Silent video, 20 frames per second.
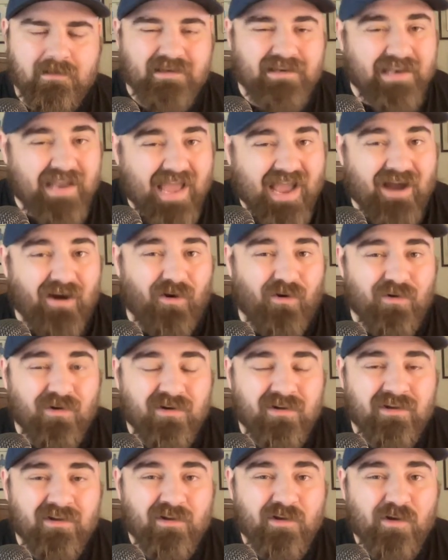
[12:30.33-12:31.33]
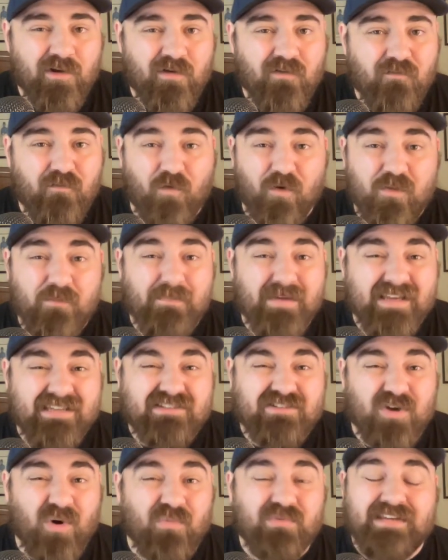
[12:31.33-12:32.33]
Now, fourth
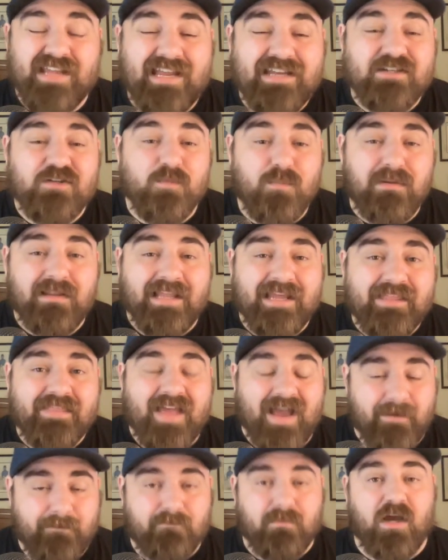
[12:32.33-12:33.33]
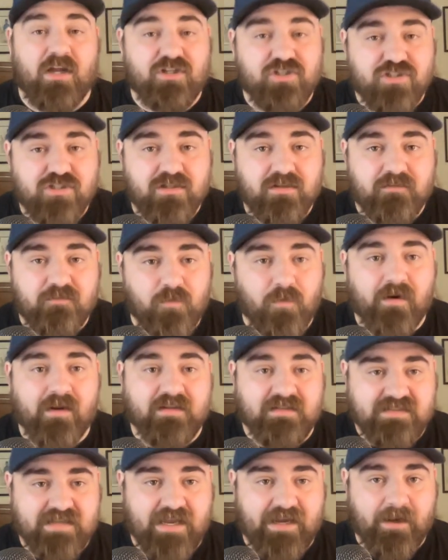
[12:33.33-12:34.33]
bigs don't tend to play that much for
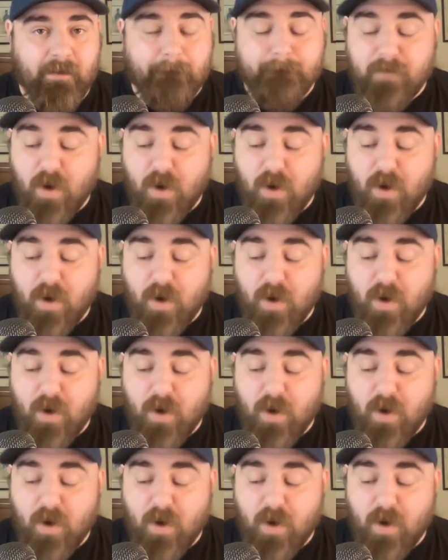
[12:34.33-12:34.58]
Gonzaga.